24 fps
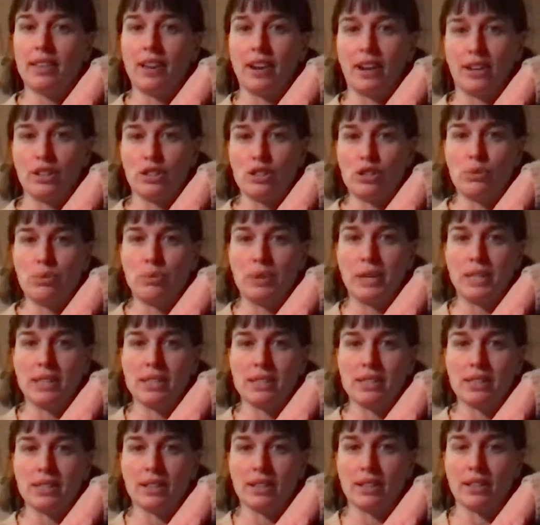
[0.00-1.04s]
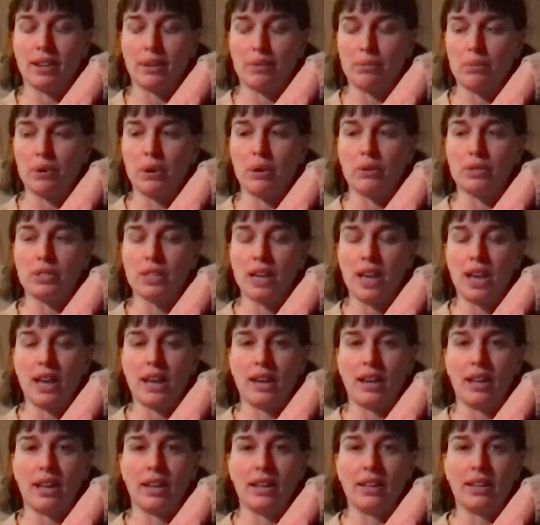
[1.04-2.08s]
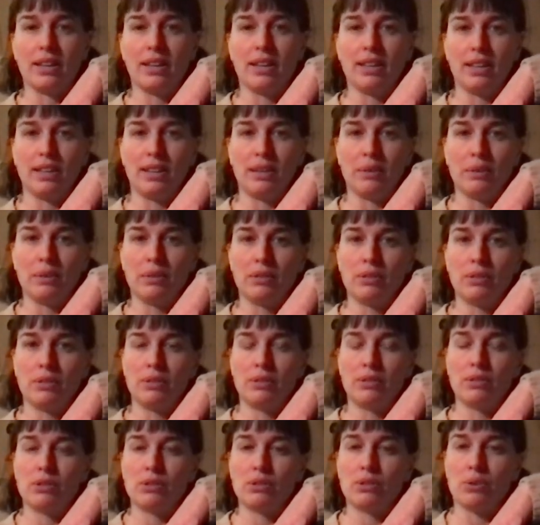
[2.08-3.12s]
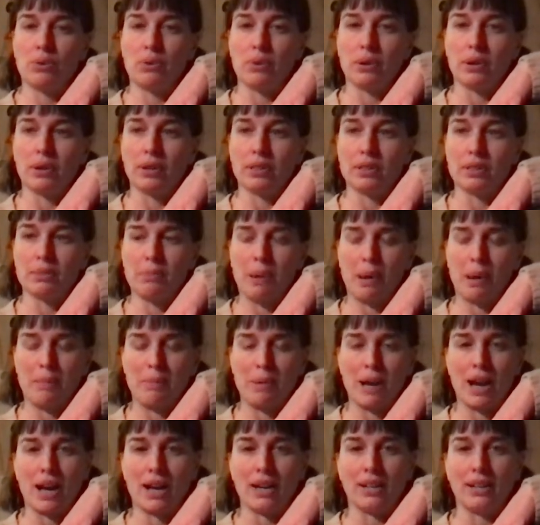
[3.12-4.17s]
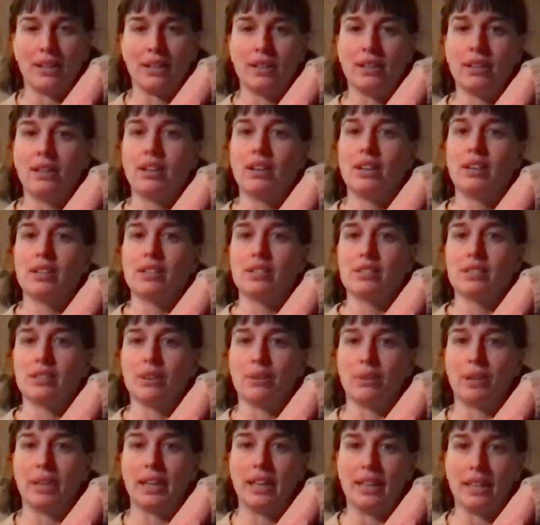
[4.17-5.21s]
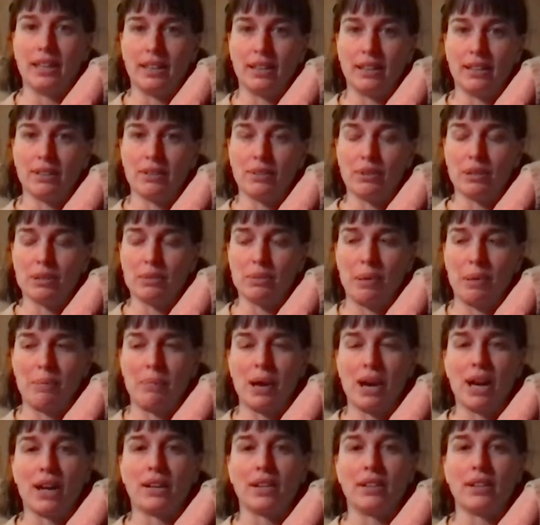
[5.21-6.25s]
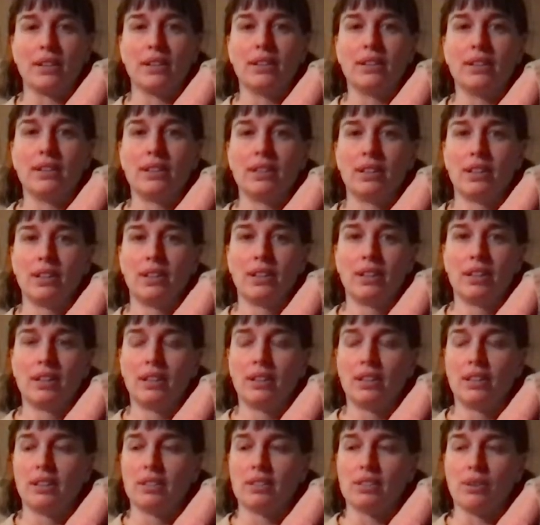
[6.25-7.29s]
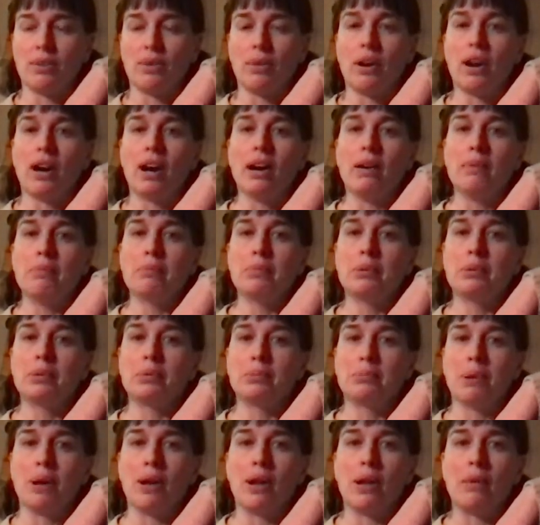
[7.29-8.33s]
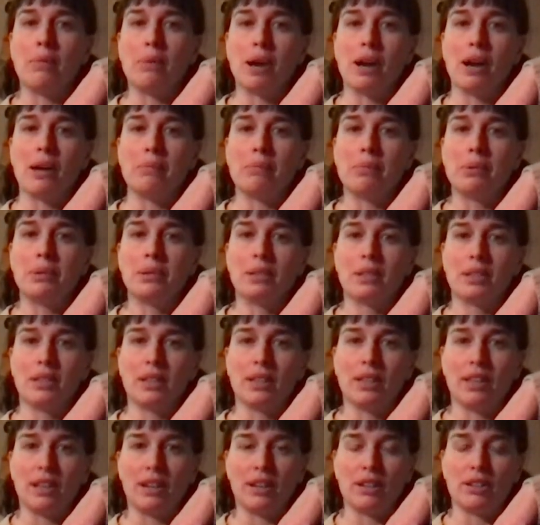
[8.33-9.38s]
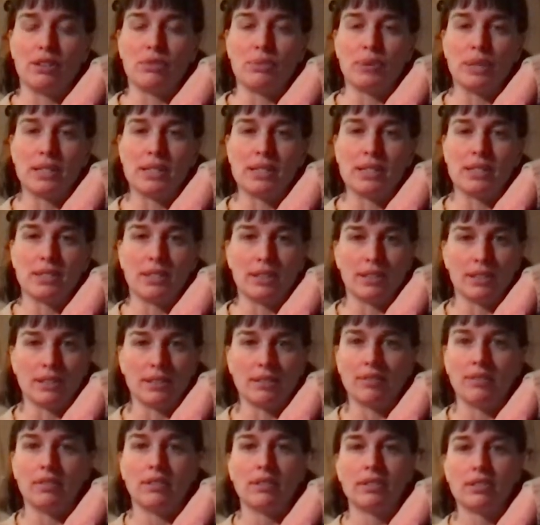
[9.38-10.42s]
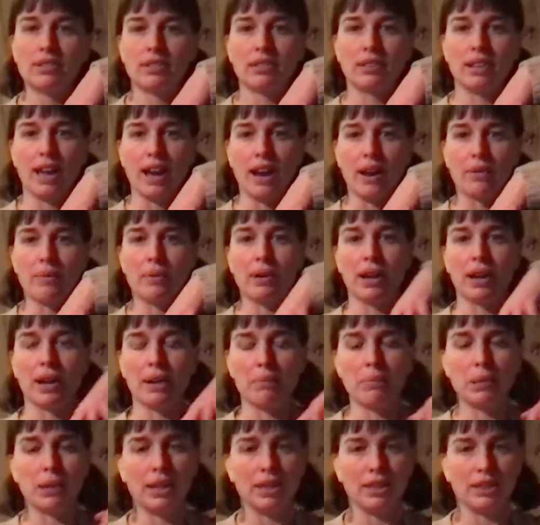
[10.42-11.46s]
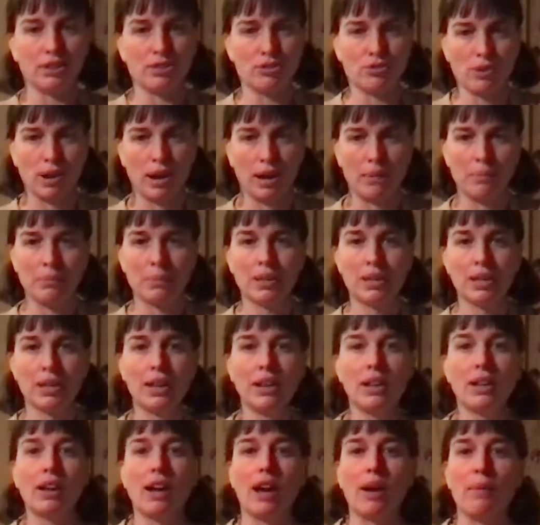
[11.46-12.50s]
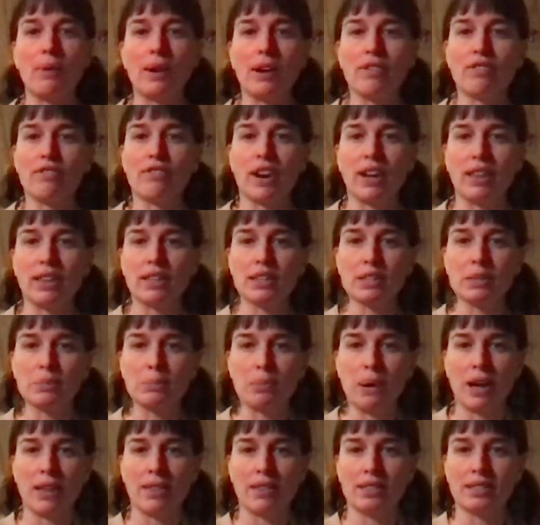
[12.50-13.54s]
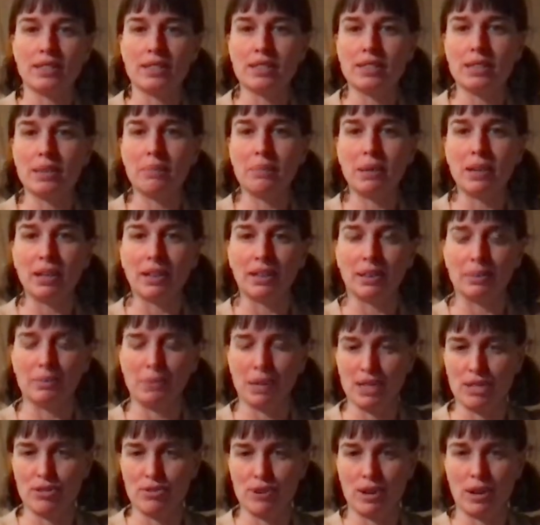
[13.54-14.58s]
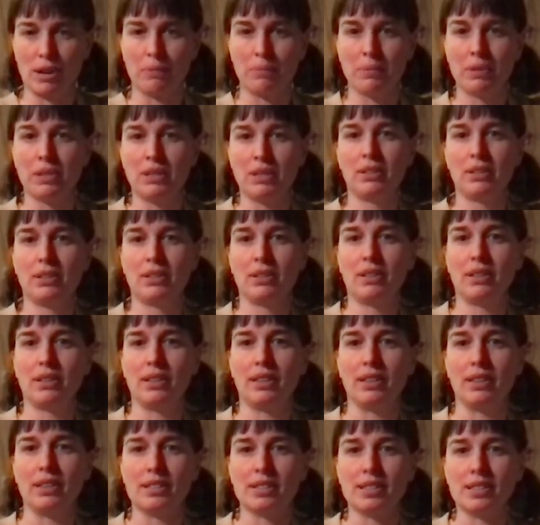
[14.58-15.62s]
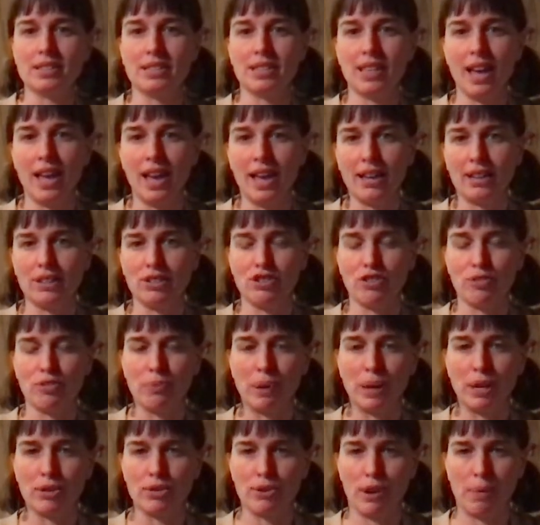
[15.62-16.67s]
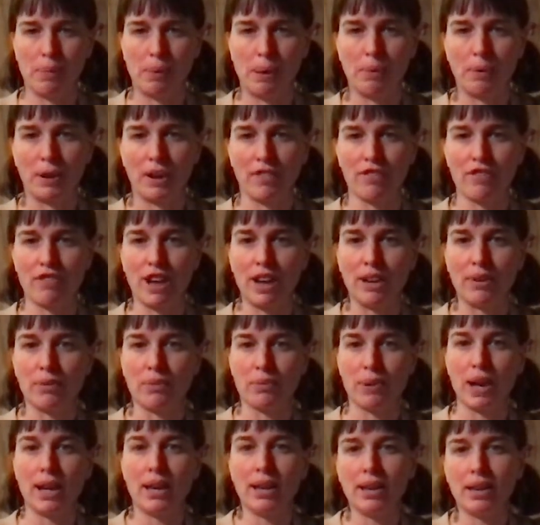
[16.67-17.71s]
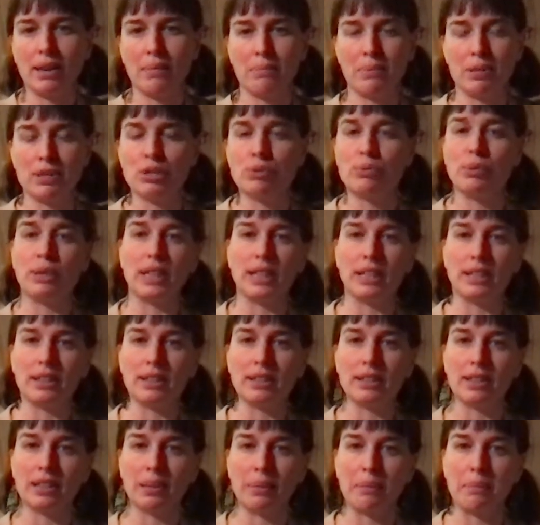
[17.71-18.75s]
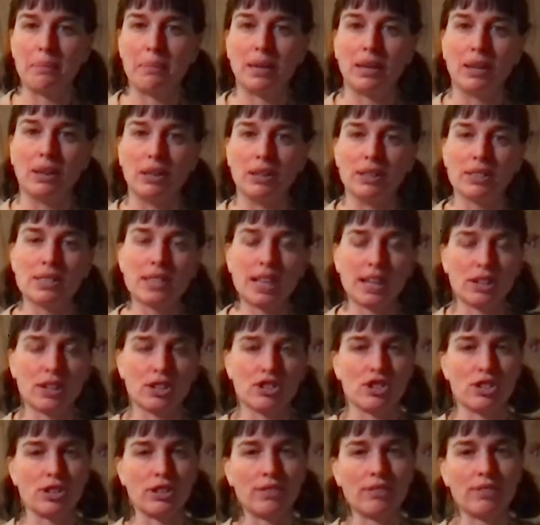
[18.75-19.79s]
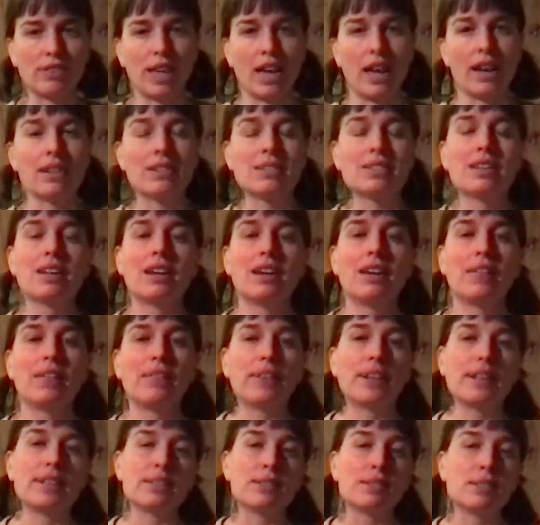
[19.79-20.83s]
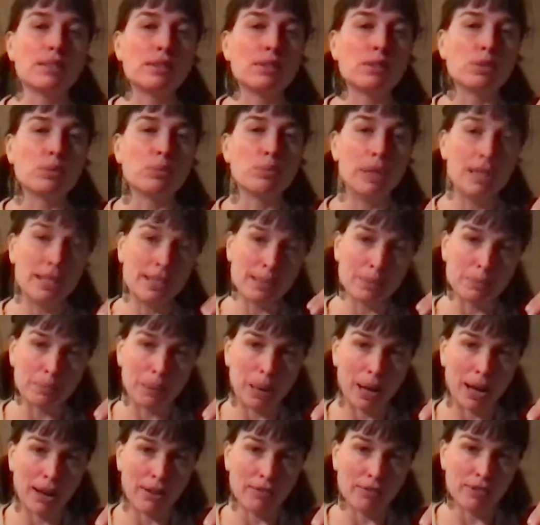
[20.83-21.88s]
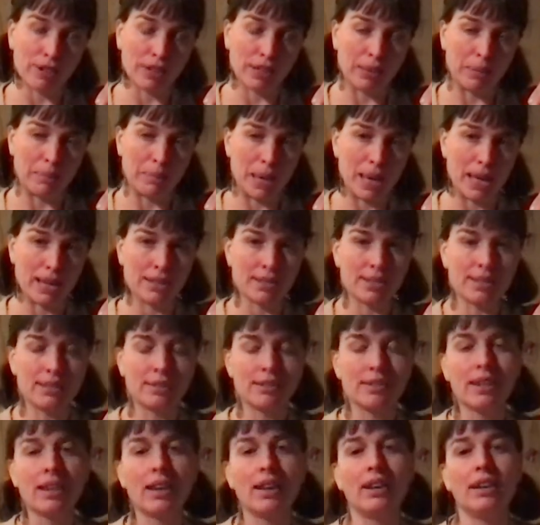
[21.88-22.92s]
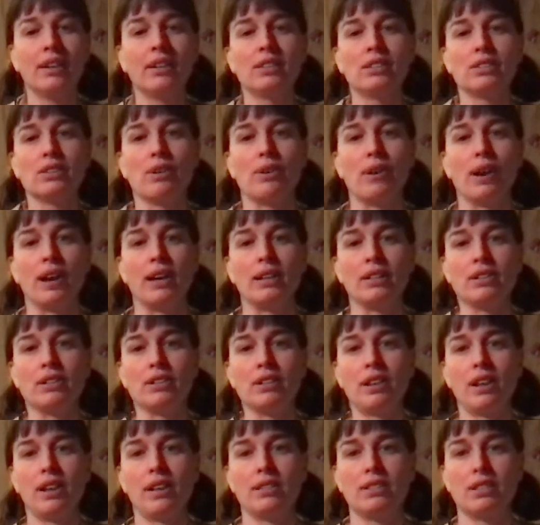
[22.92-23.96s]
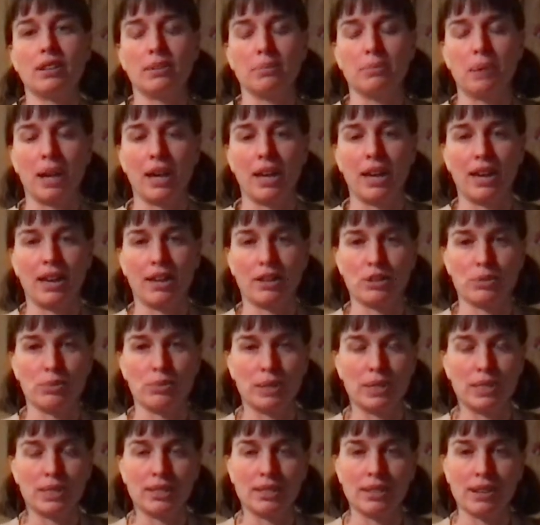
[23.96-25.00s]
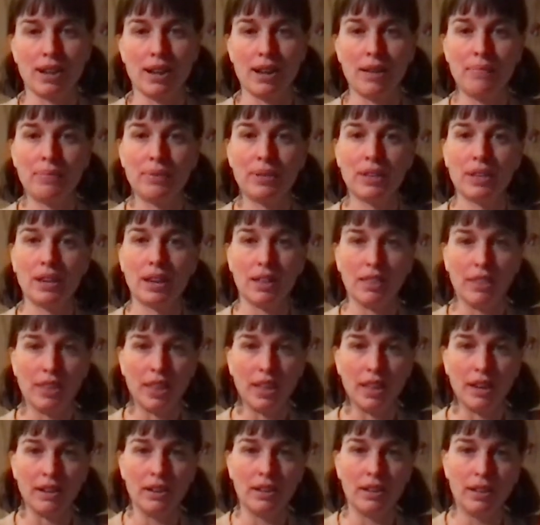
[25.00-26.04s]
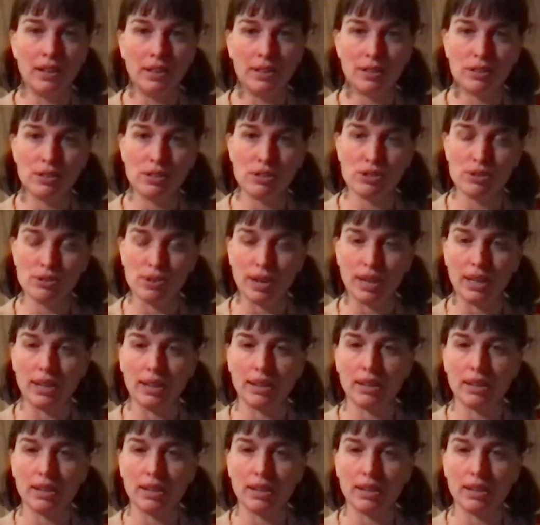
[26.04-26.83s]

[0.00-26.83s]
I twist it. I rotate it in towards my body. So in towards my body. So up, palm up, and then a twist in. Now, when I play the drum, I want to find the spot. This is the middle of my drum, and this is the edge of my drum. I want to find right in between, in the middle section of that. That's the sweet spot for the bass. So I tilt my hand, twist it up, and then strike.